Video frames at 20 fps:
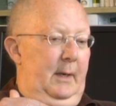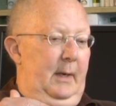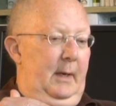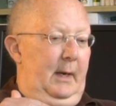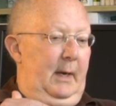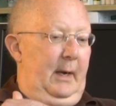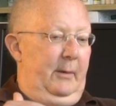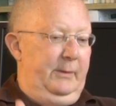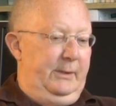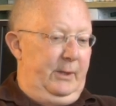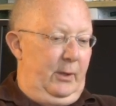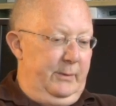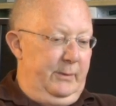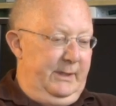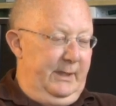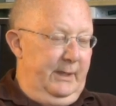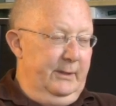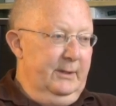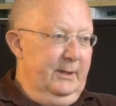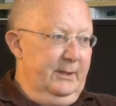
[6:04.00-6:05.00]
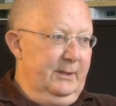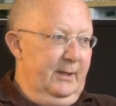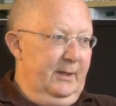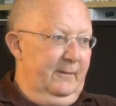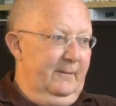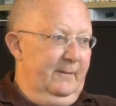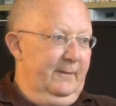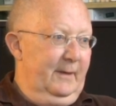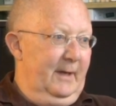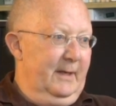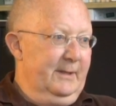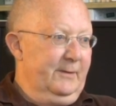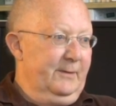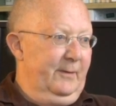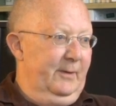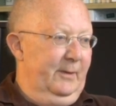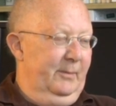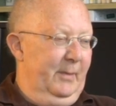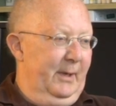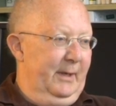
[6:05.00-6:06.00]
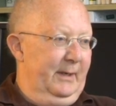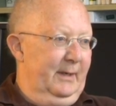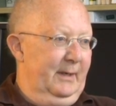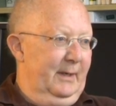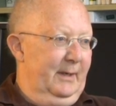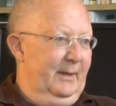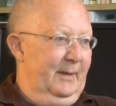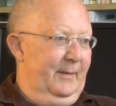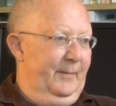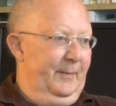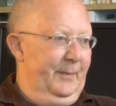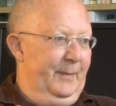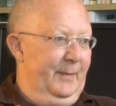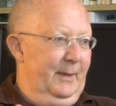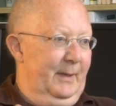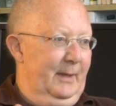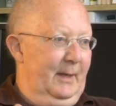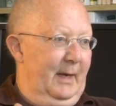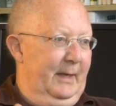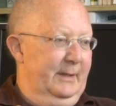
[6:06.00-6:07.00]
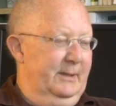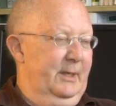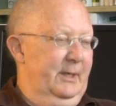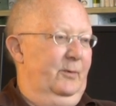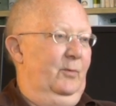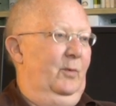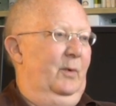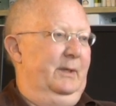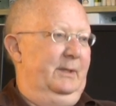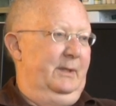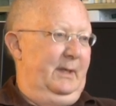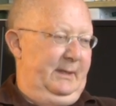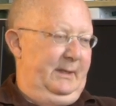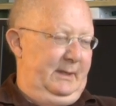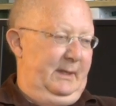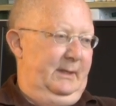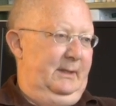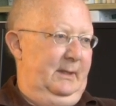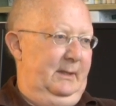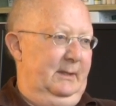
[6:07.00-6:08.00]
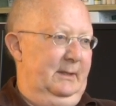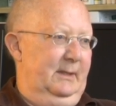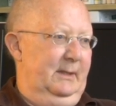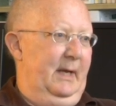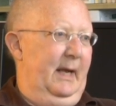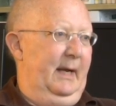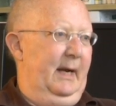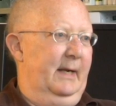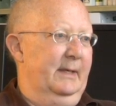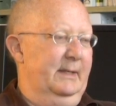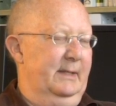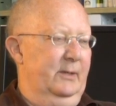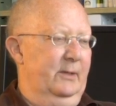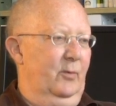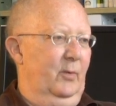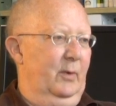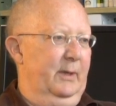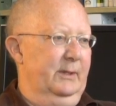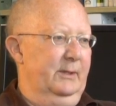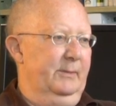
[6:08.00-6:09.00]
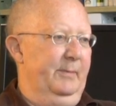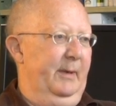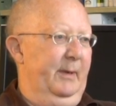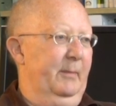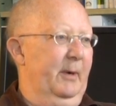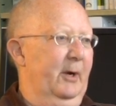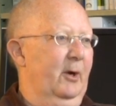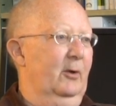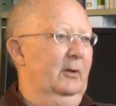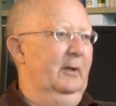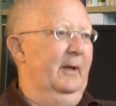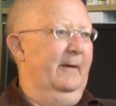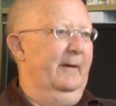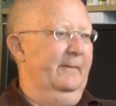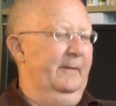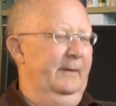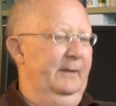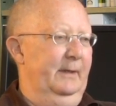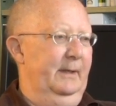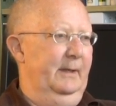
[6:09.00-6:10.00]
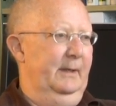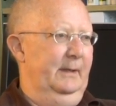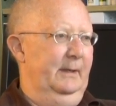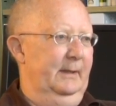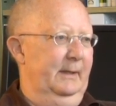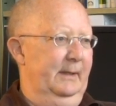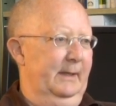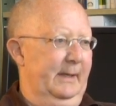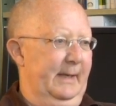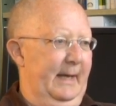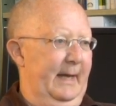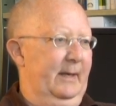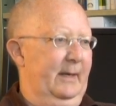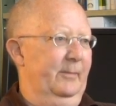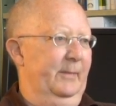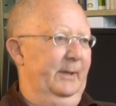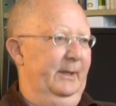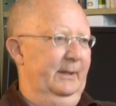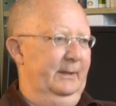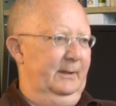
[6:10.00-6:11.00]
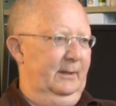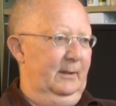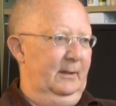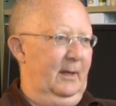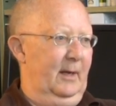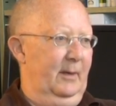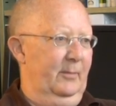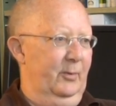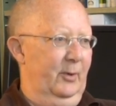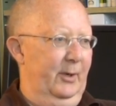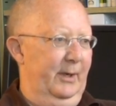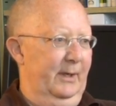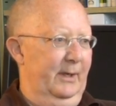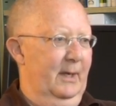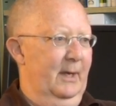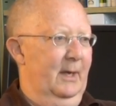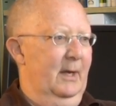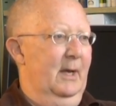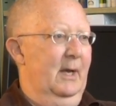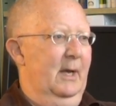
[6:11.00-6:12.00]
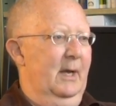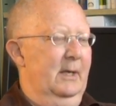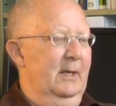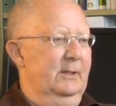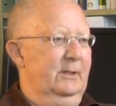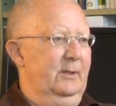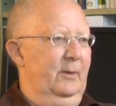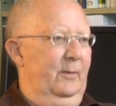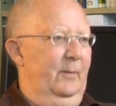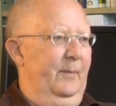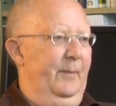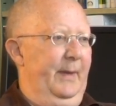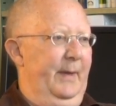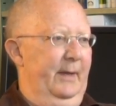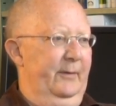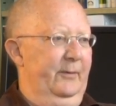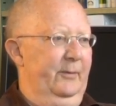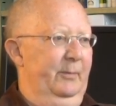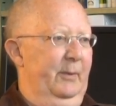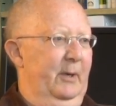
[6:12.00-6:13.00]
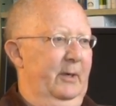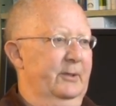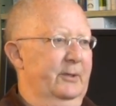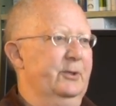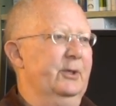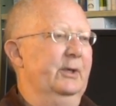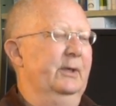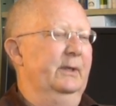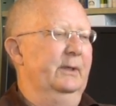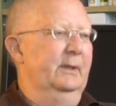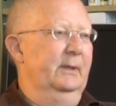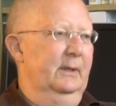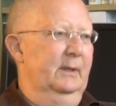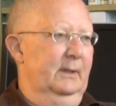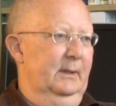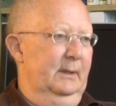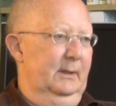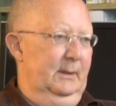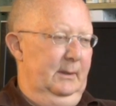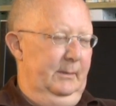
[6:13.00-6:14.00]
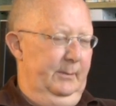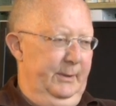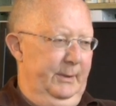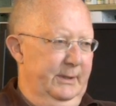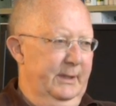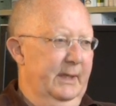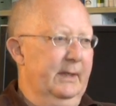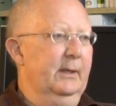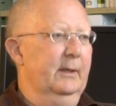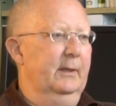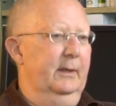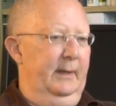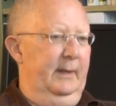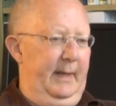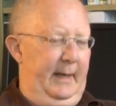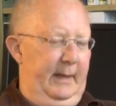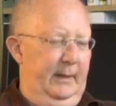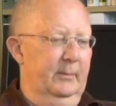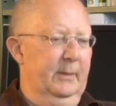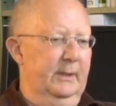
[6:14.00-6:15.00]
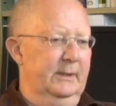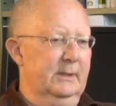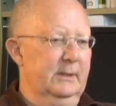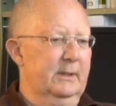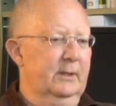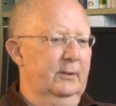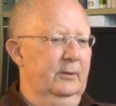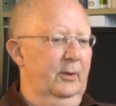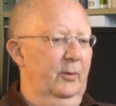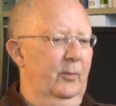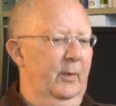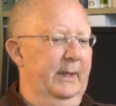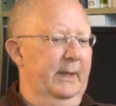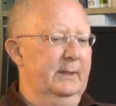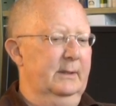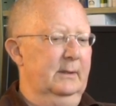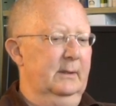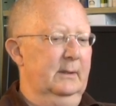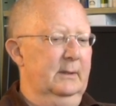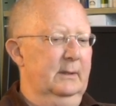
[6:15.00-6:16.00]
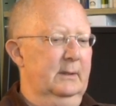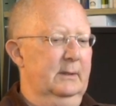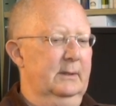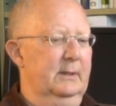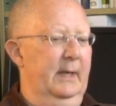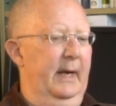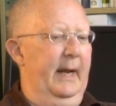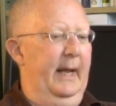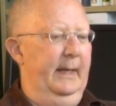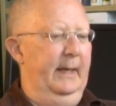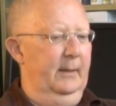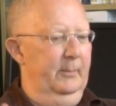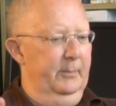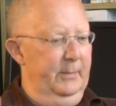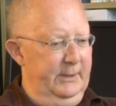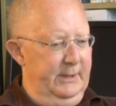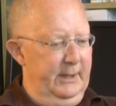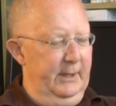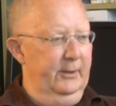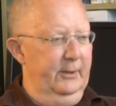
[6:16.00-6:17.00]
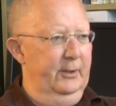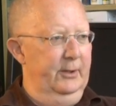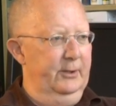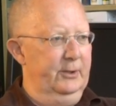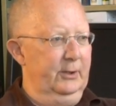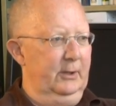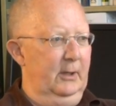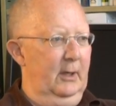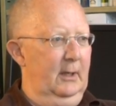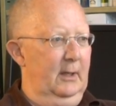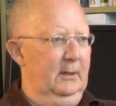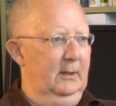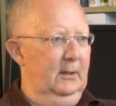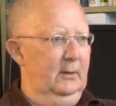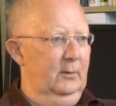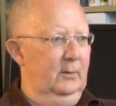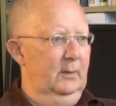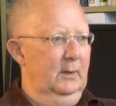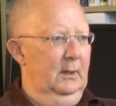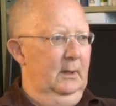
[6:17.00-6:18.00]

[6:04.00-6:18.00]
I was always interested in philosophy, but I didn't want to, as I said, I didn't want to spend my whole life in, in the academy and the library. So anthropology, particularly then, but still in a way today, in particular Chicago,